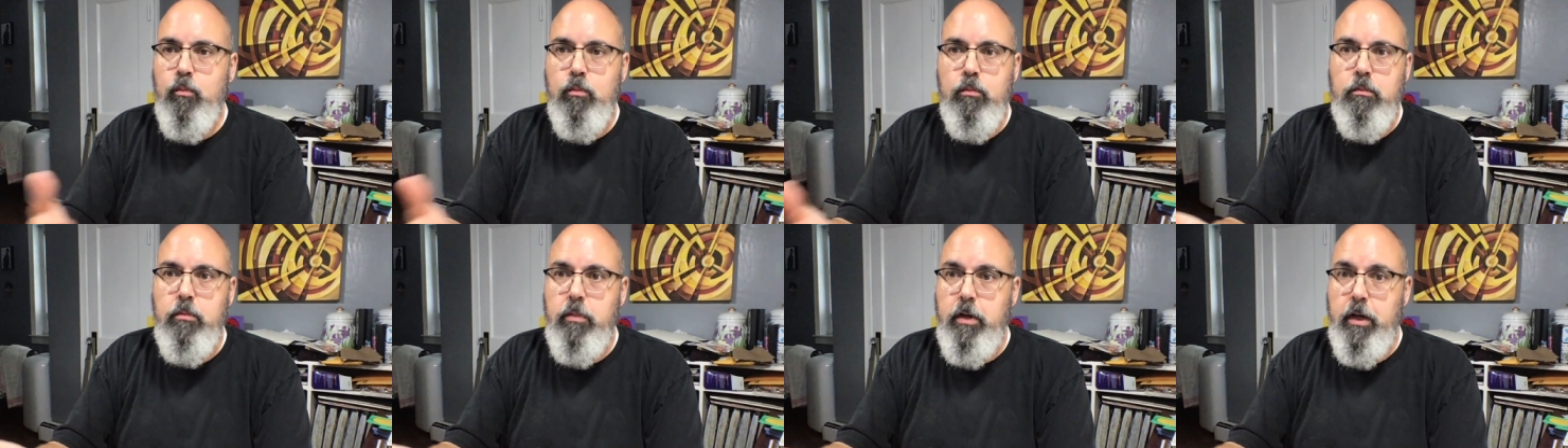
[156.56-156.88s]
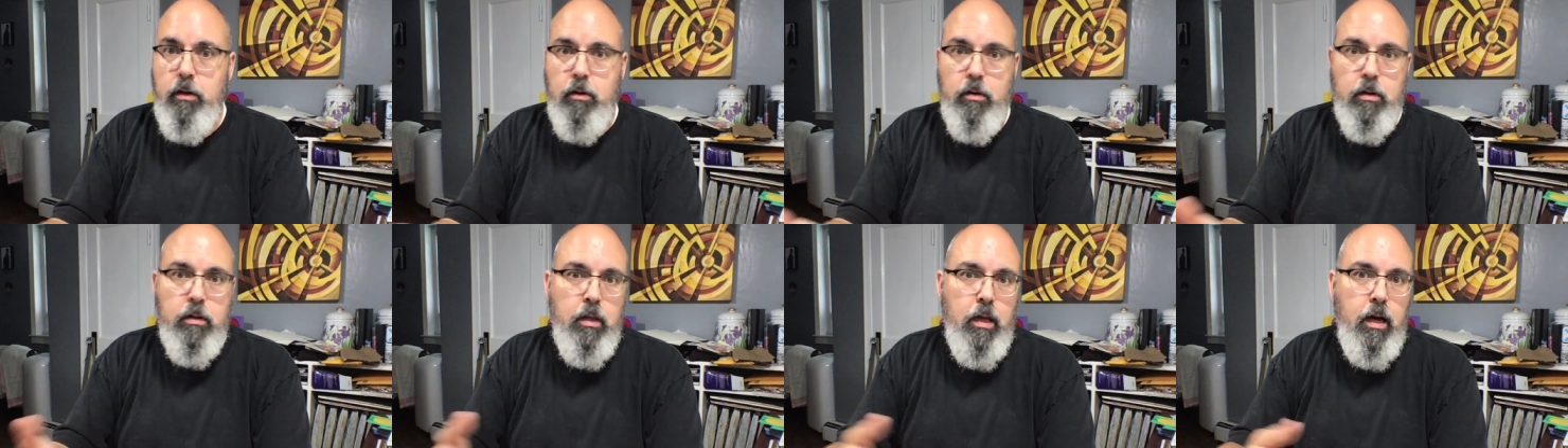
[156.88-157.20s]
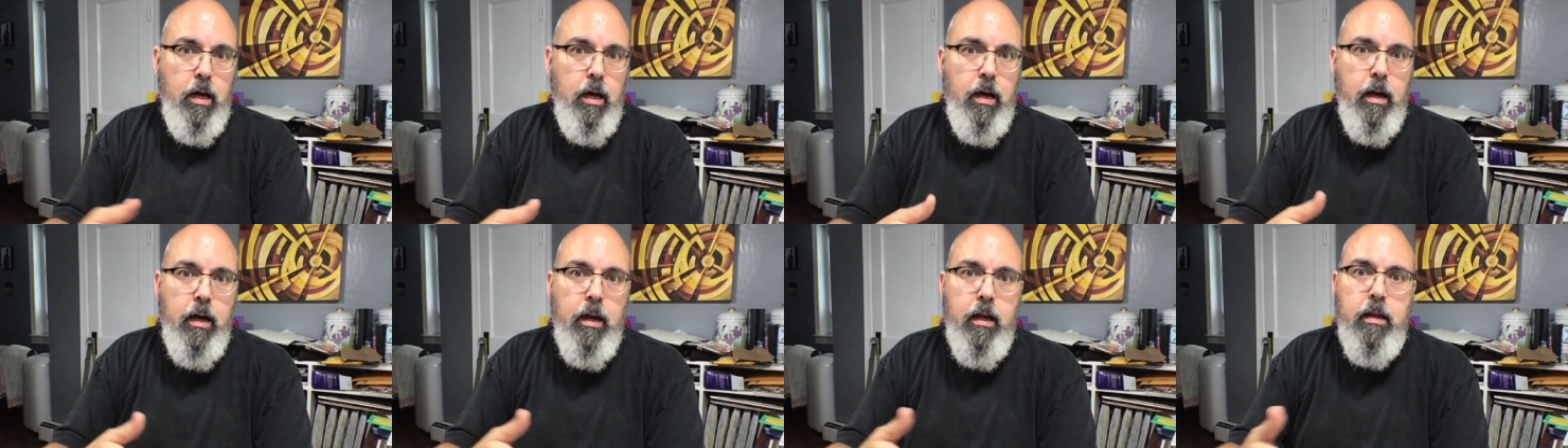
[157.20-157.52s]
get
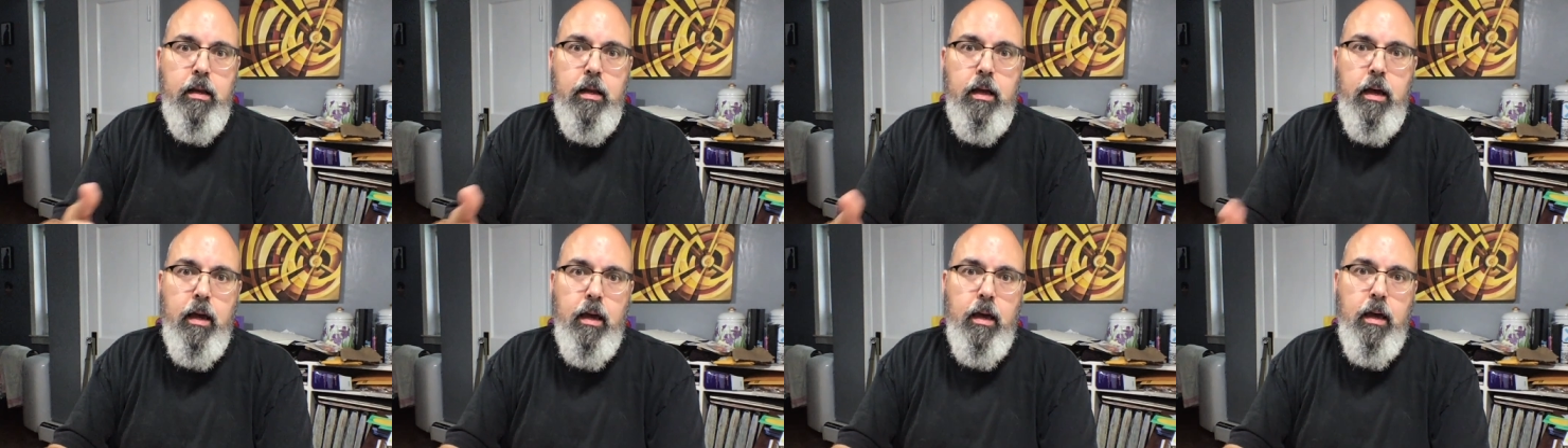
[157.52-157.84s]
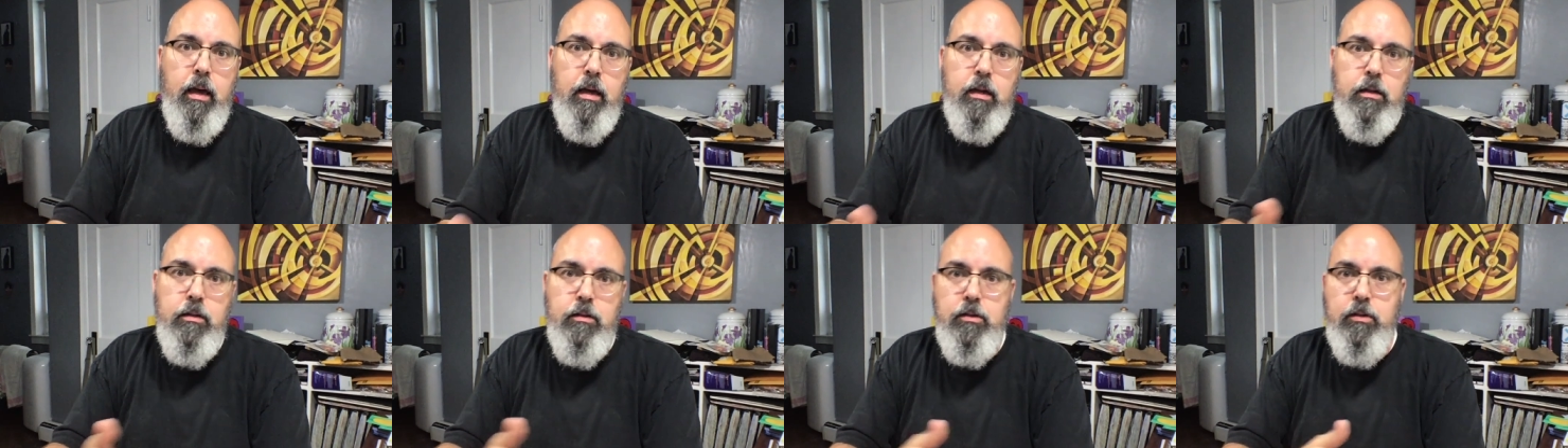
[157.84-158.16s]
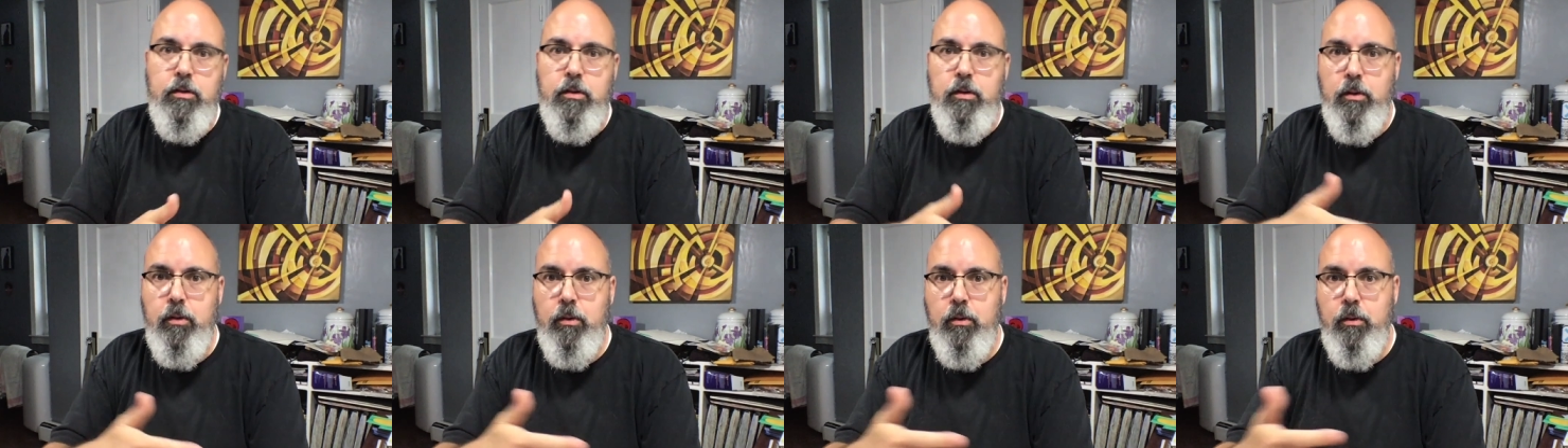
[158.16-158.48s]
online and
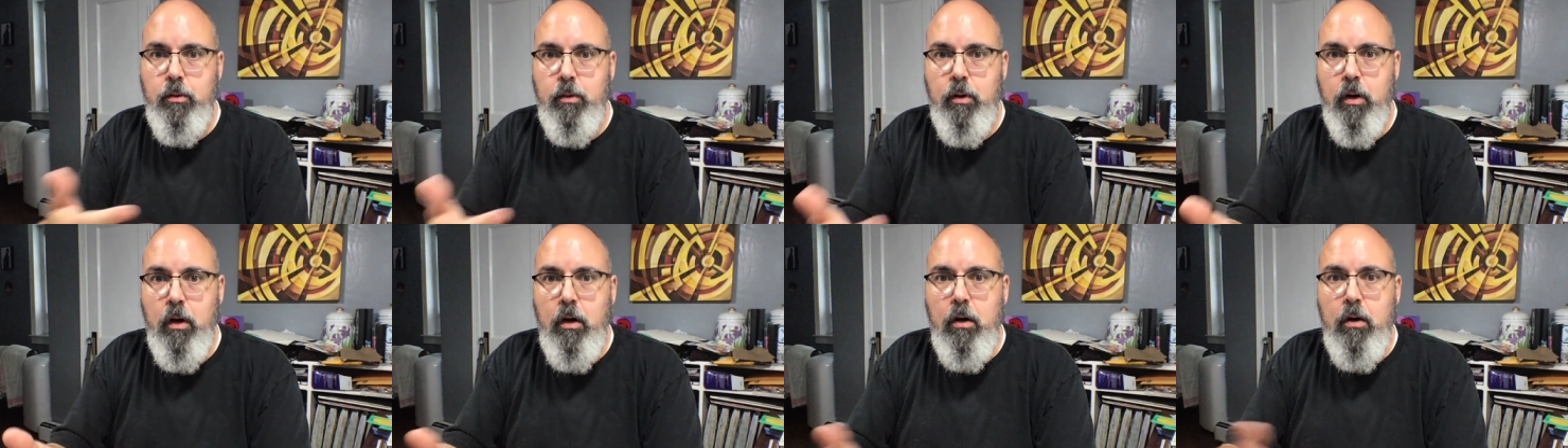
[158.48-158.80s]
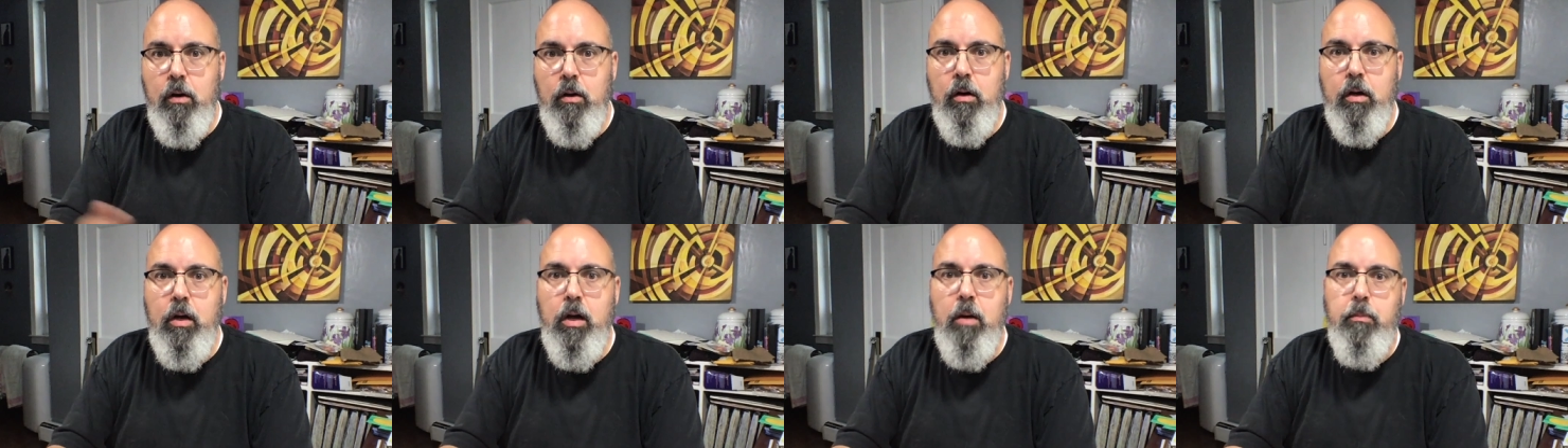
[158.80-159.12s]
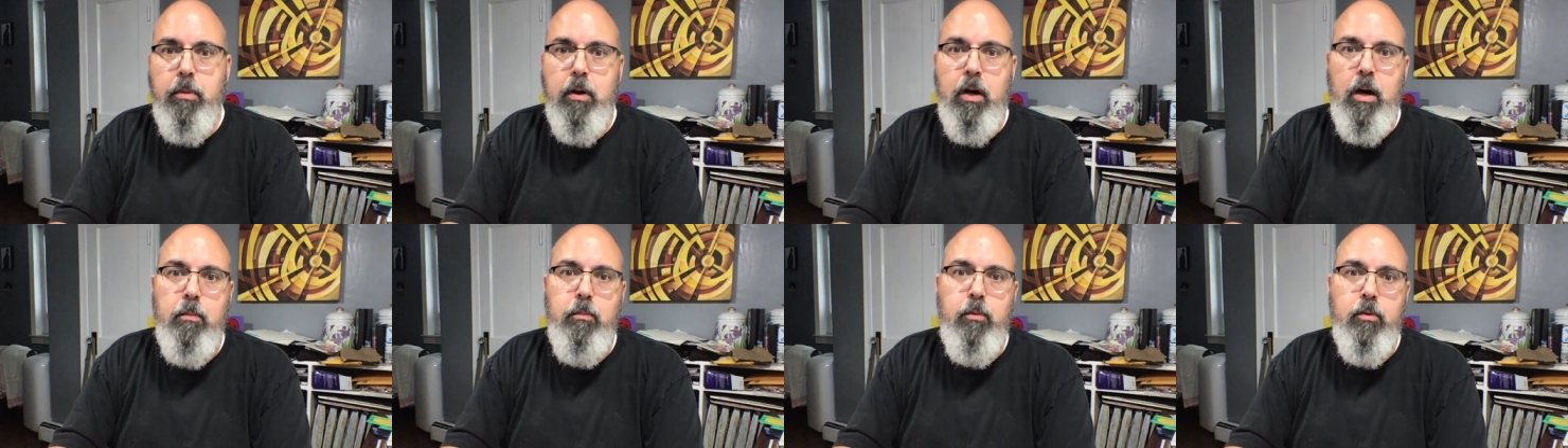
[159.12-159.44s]
to hook up a
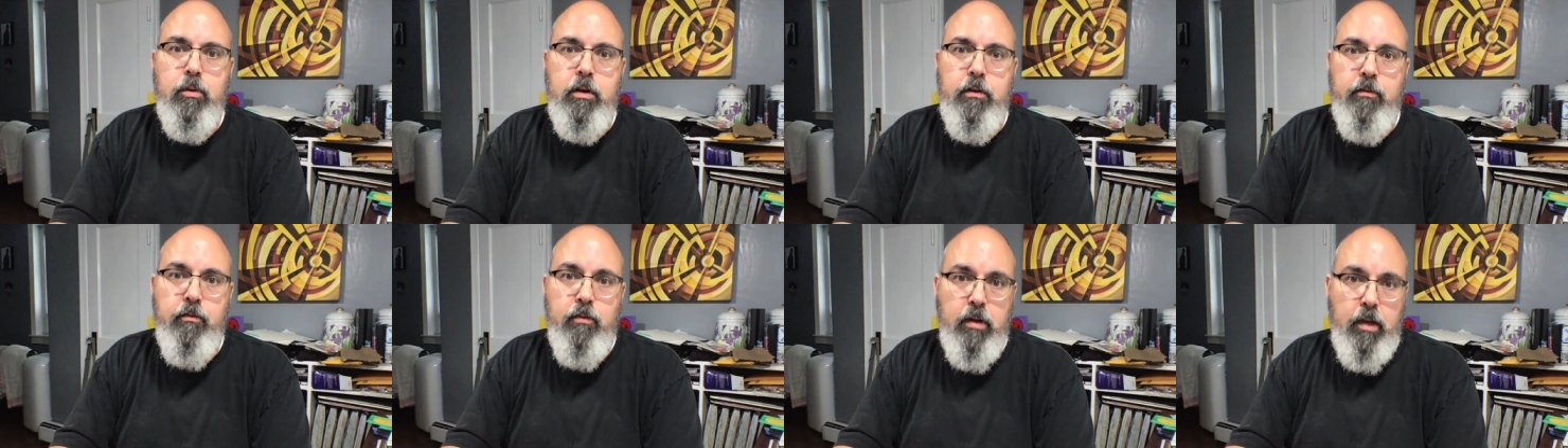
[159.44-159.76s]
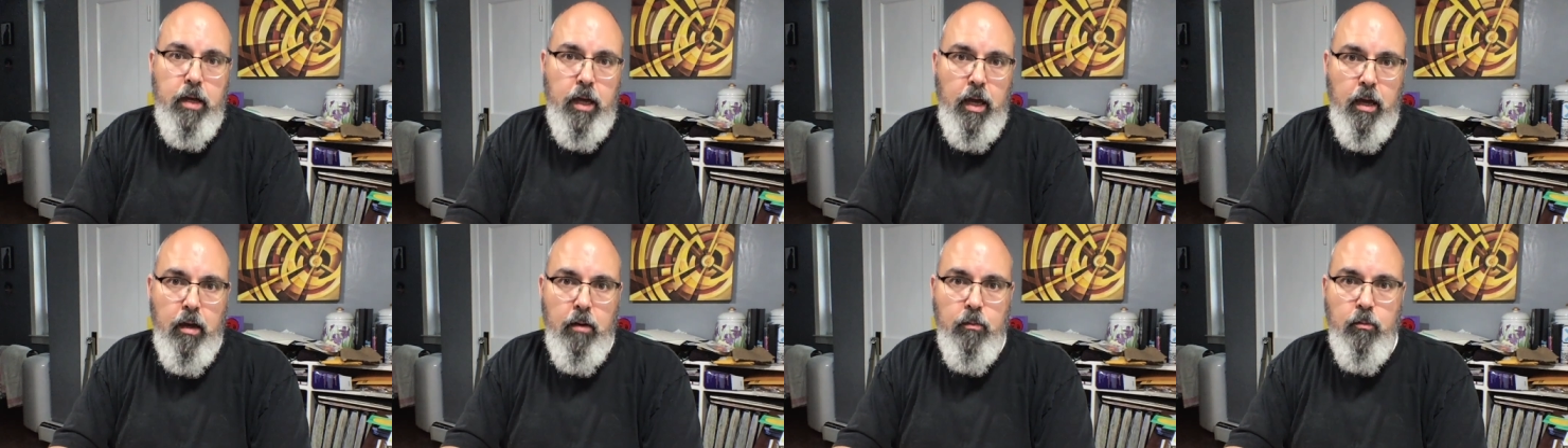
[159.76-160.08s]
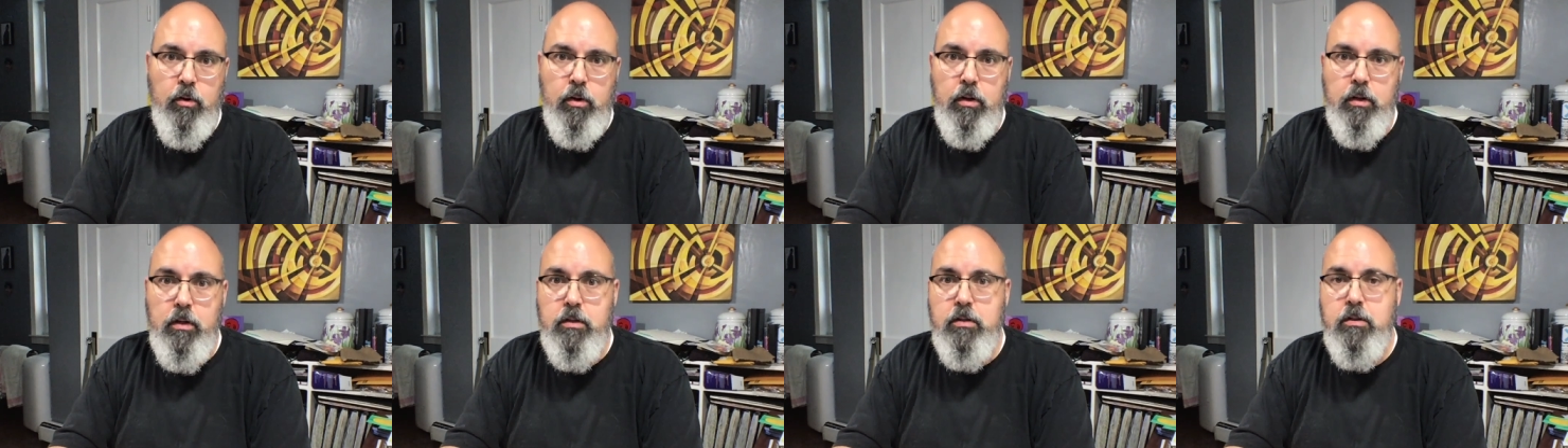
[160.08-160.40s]
couple different
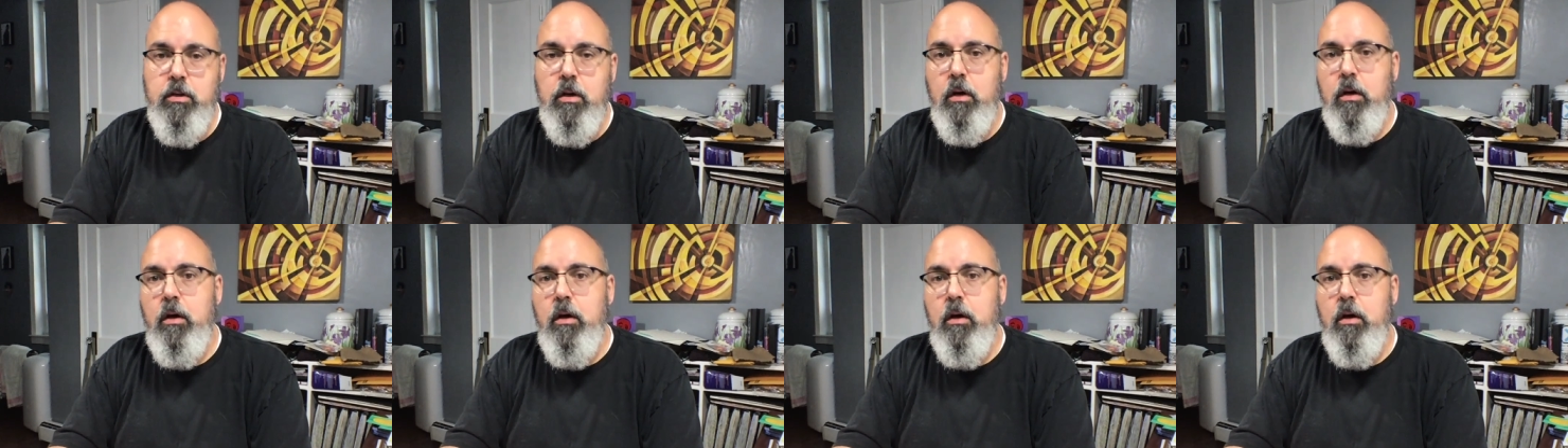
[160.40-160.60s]
cameras